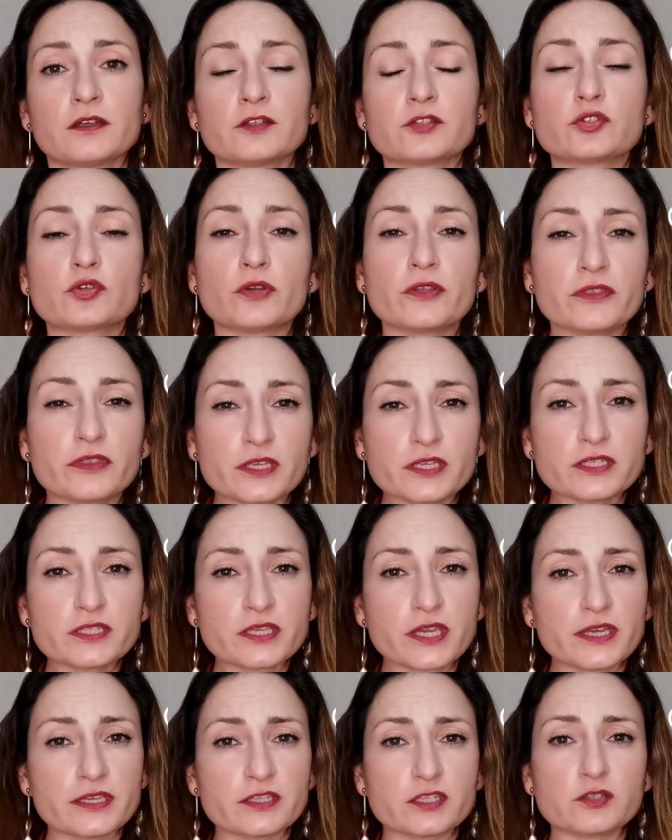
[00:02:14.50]
So in these
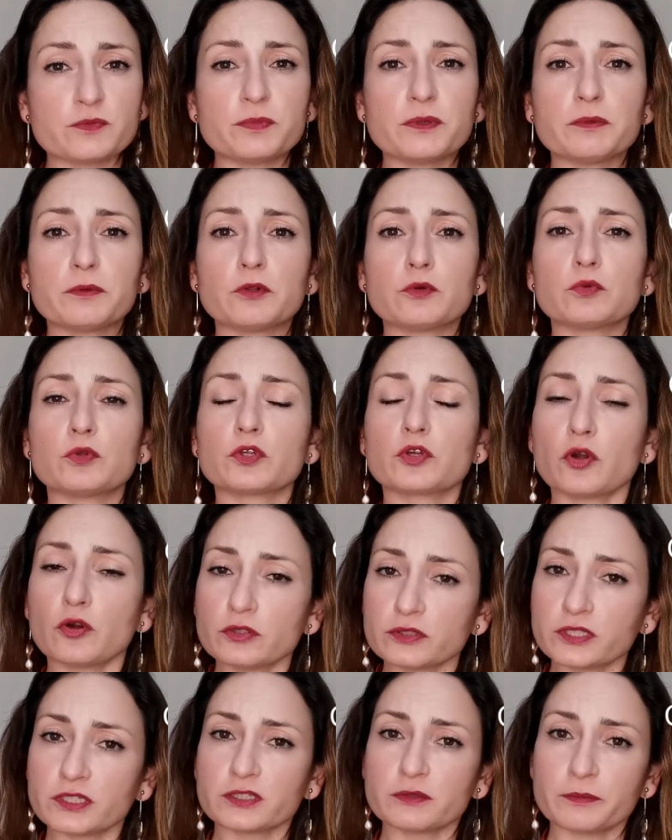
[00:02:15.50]
cases, people will
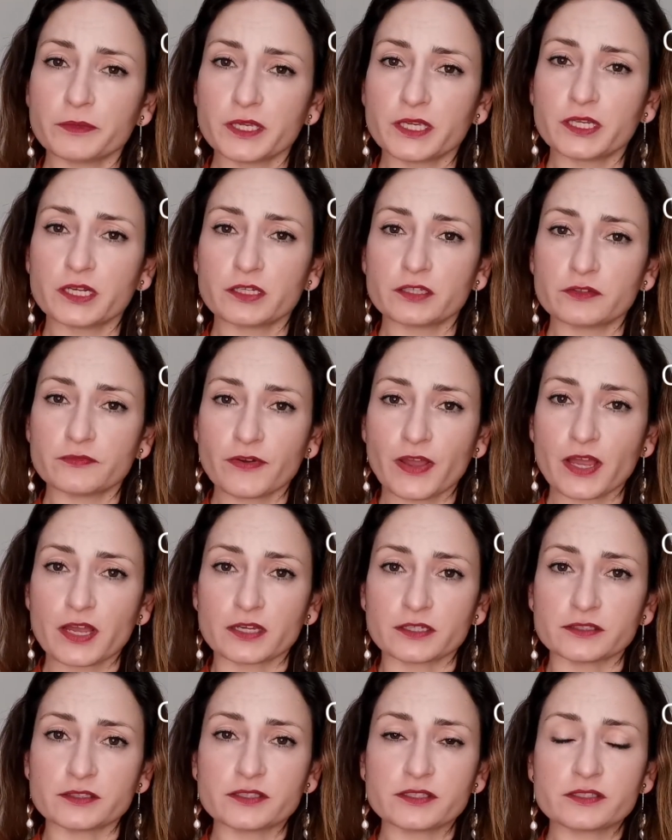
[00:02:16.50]
contact me in
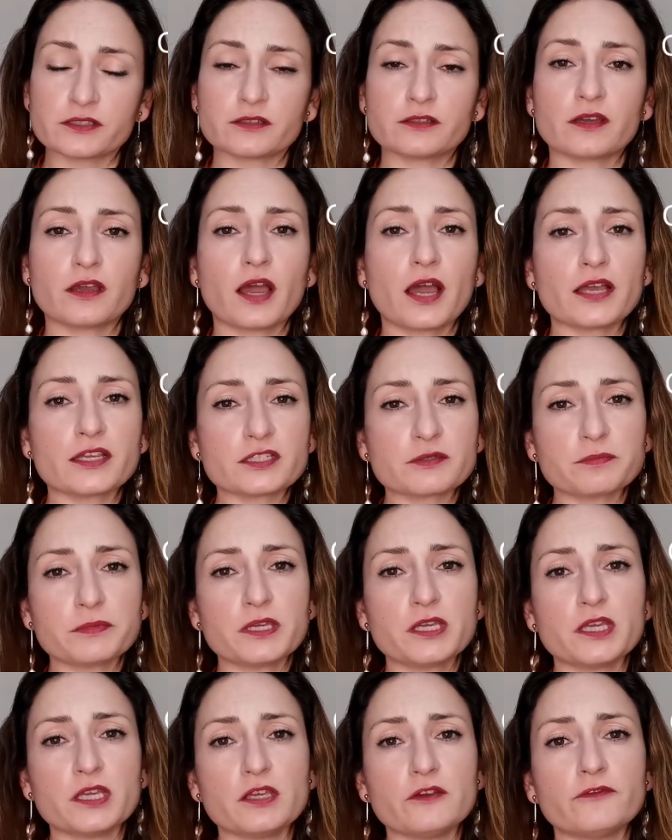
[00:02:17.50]
advance, ask
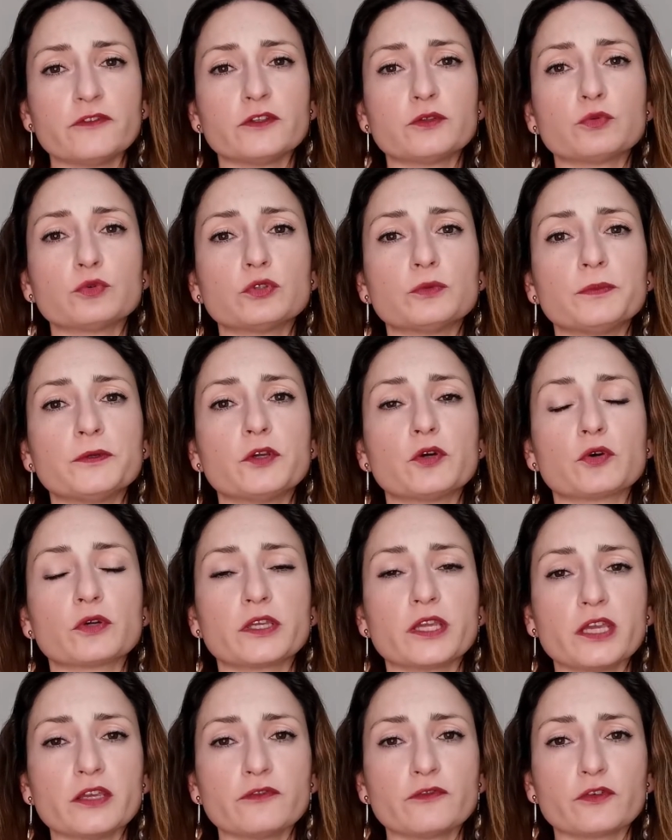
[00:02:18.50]
me if it would be
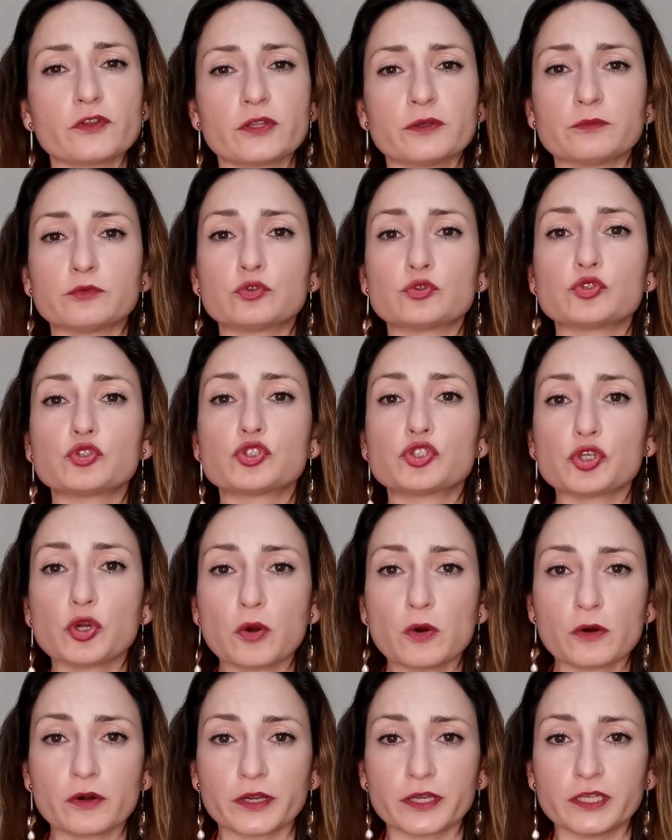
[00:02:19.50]
okay for them to
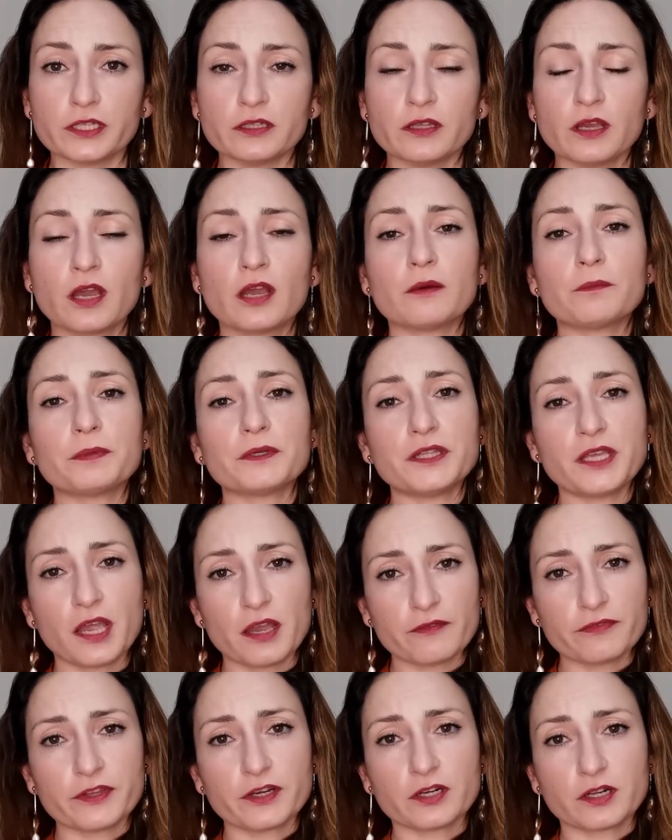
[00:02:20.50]
join, but
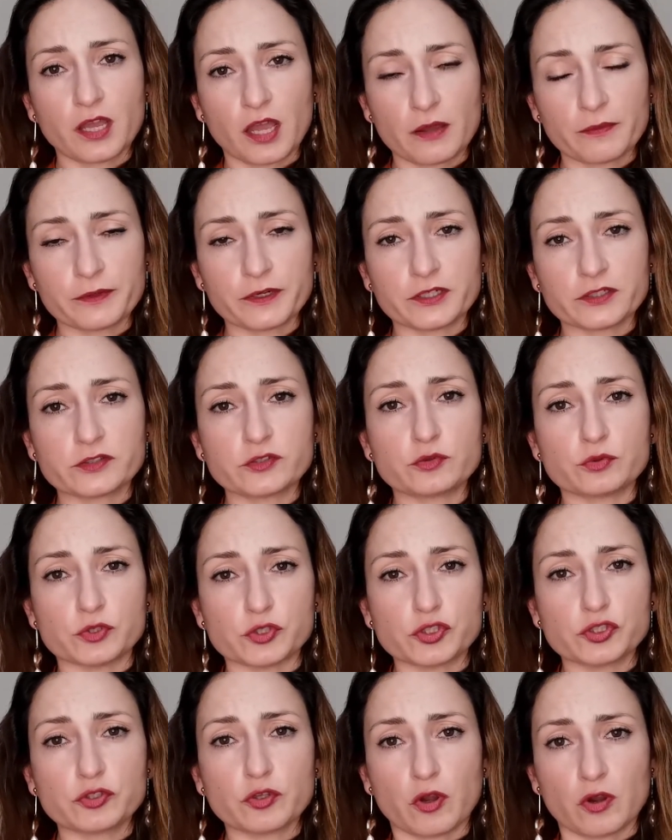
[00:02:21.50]
have their camera
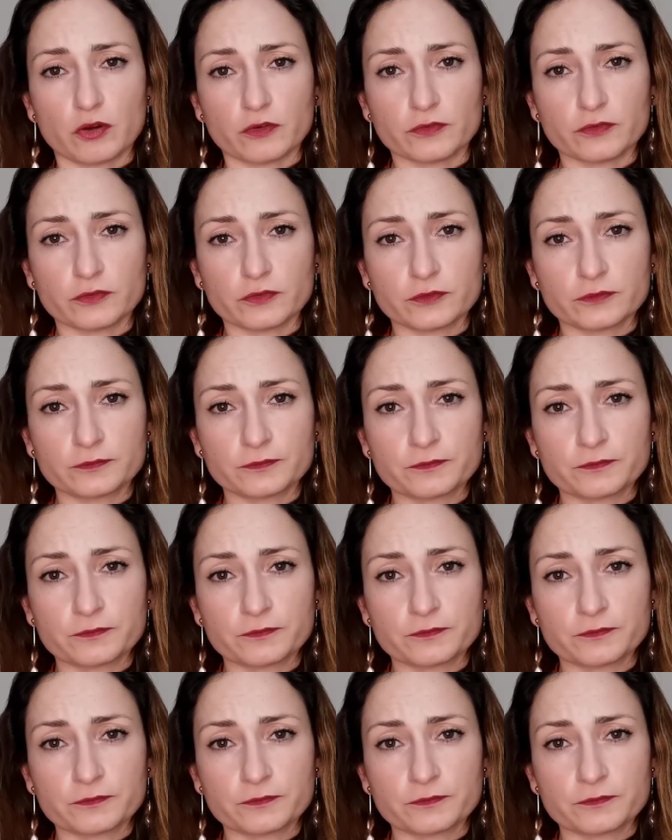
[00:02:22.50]
switched off.